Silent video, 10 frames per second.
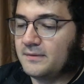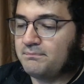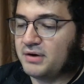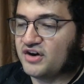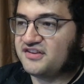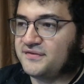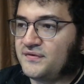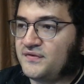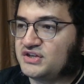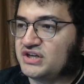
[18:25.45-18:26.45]
parts of a
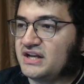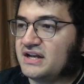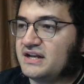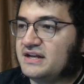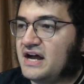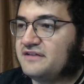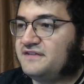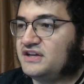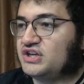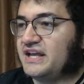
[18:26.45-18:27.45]
vision, not a
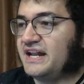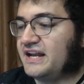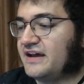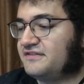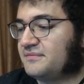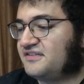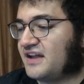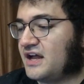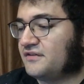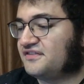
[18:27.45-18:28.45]
vision in and of
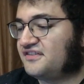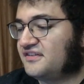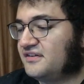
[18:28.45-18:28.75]
themselves.